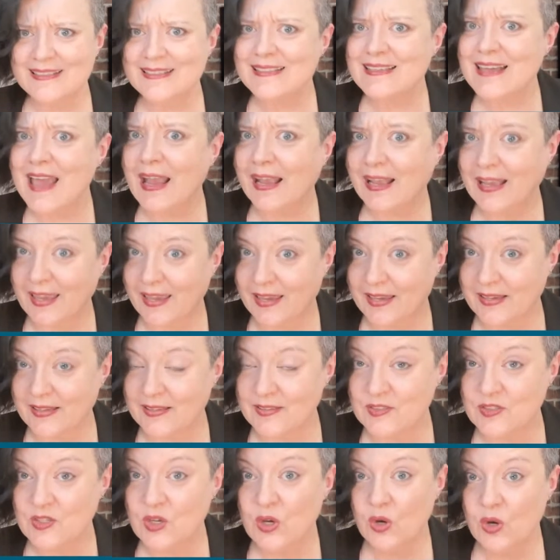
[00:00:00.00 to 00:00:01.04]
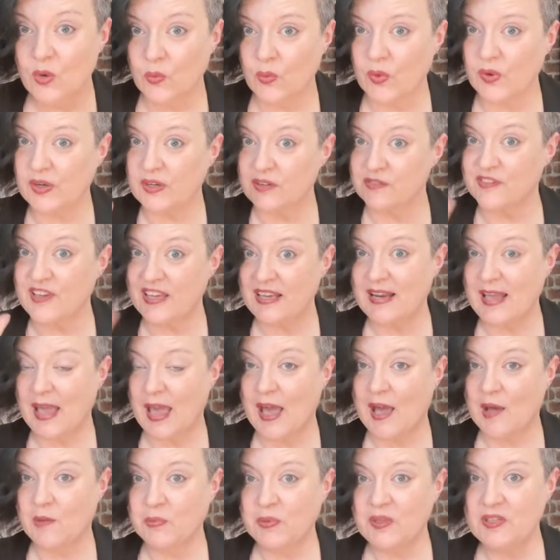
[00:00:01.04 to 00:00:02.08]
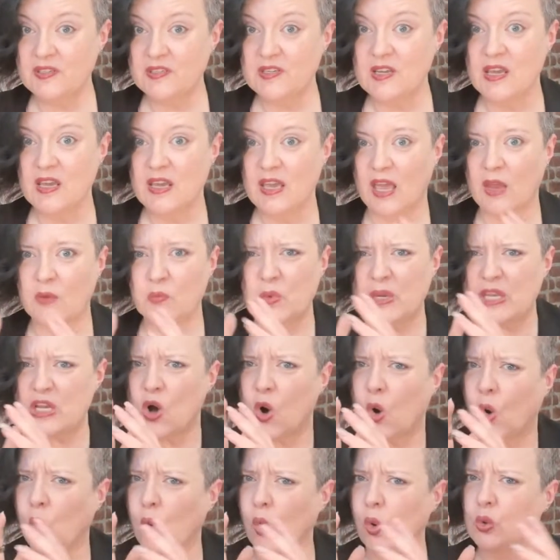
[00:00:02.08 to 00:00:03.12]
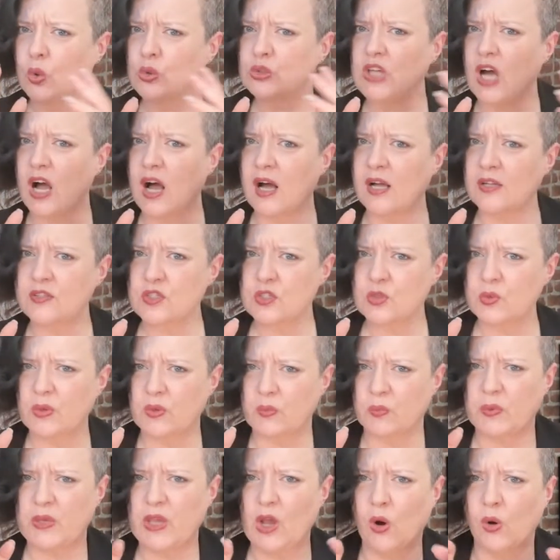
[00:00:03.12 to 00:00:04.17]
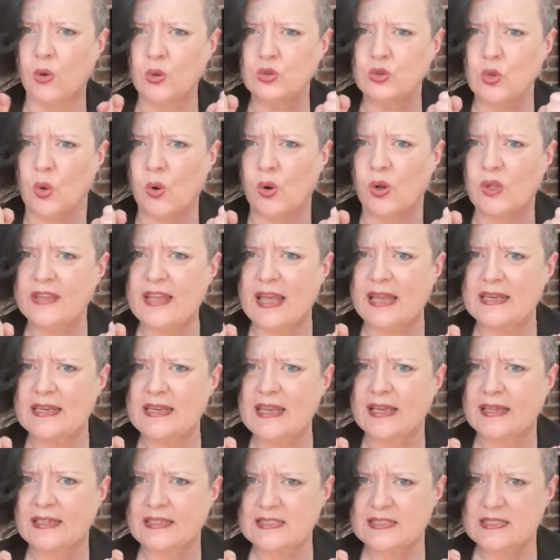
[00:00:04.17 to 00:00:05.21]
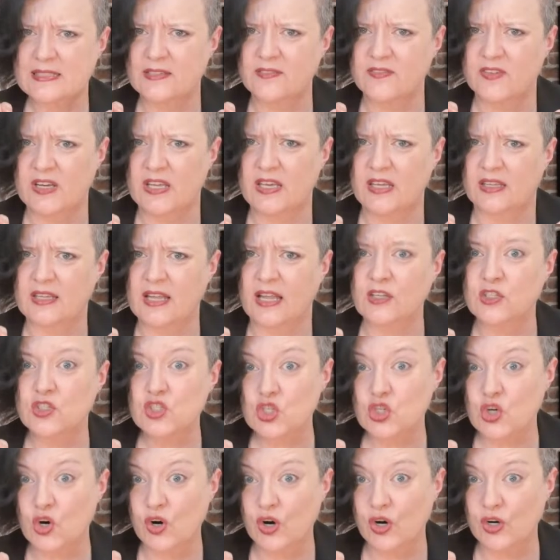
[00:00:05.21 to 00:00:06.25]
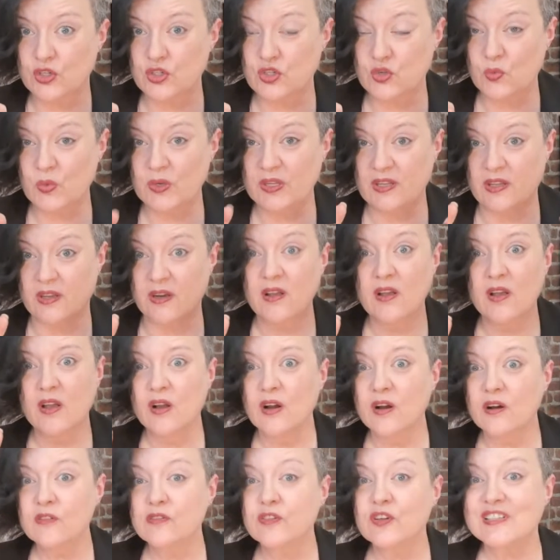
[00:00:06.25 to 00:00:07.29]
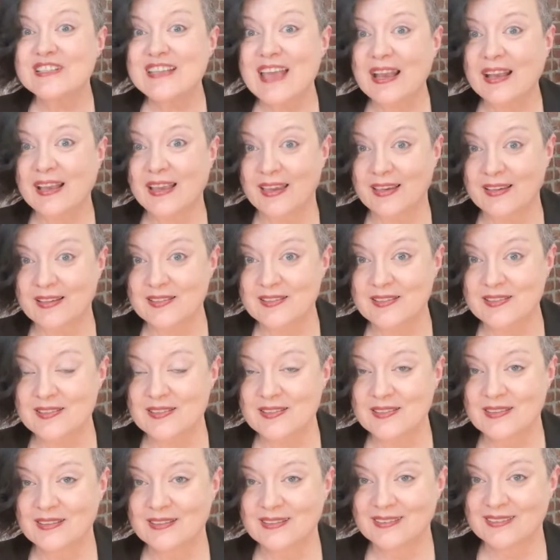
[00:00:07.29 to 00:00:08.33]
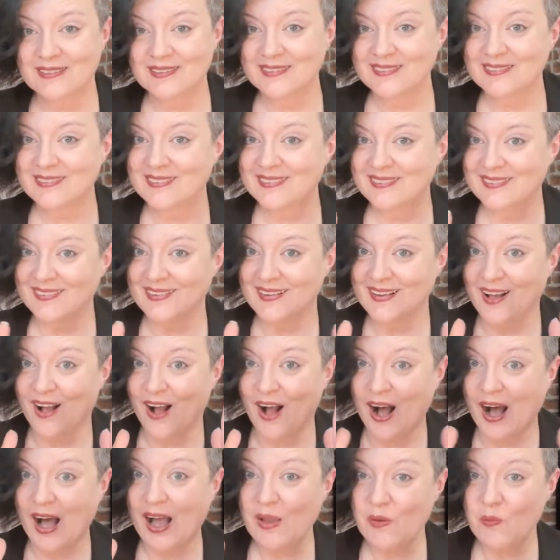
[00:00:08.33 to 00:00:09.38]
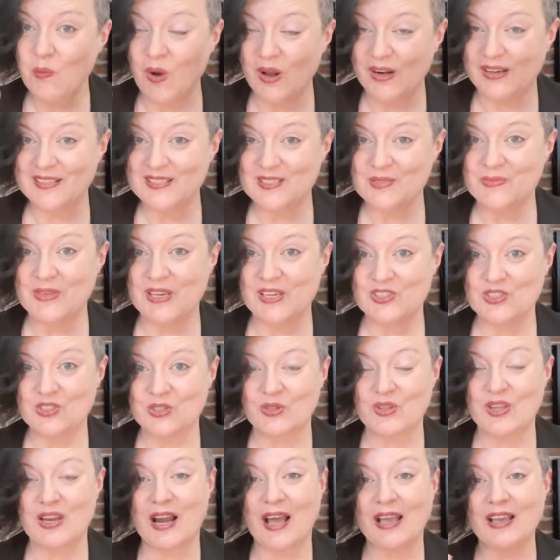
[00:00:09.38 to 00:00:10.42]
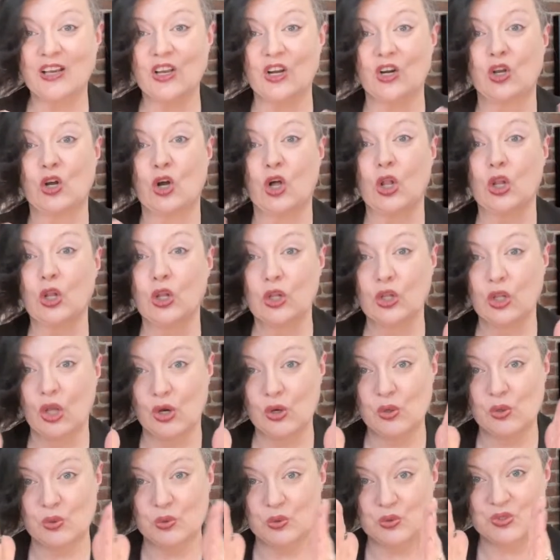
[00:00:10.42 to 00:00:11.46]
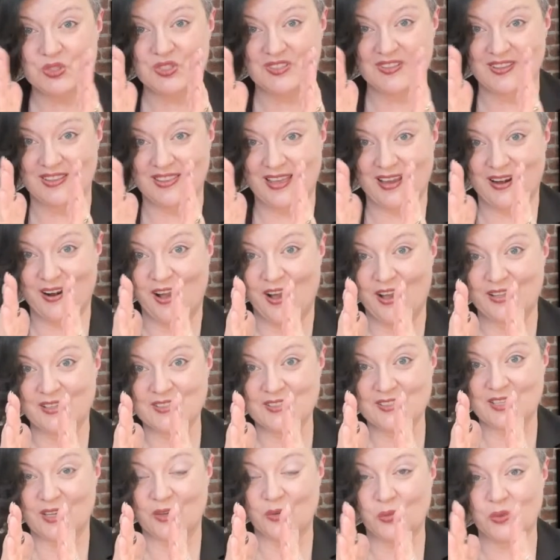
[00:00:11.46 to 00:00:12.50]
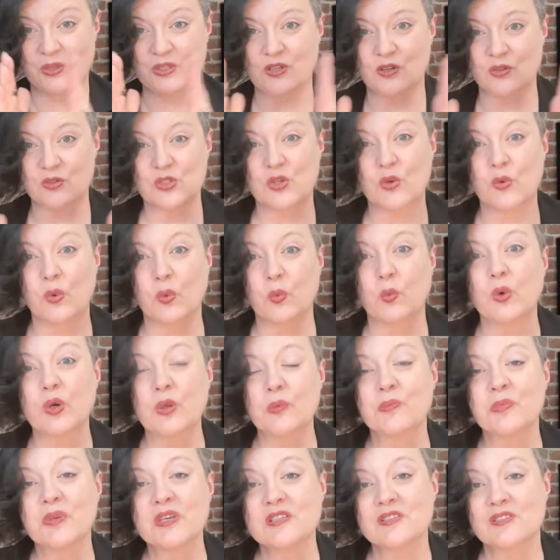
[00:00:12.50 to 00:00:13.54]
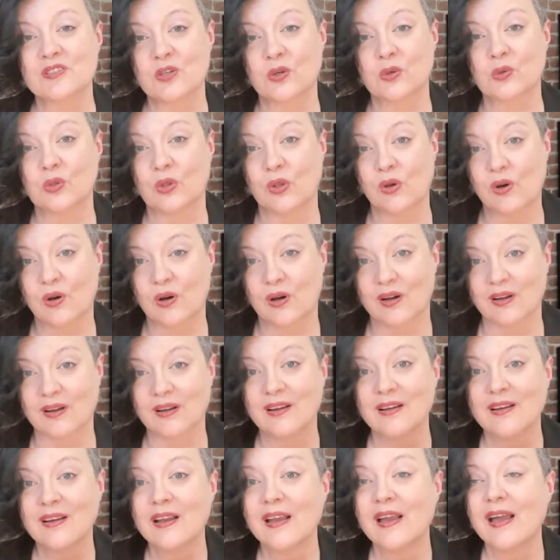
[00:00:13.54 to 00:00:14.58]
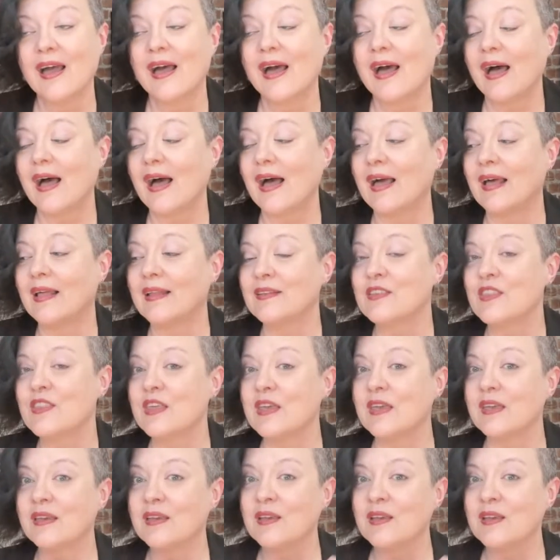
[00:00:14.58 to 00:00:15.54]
decades, where an event happened and we hold on to it and we hold all that negativity and that charge with it for decades. I wanted to make sure that I could close that hindsight window so it wouldn't be so long, and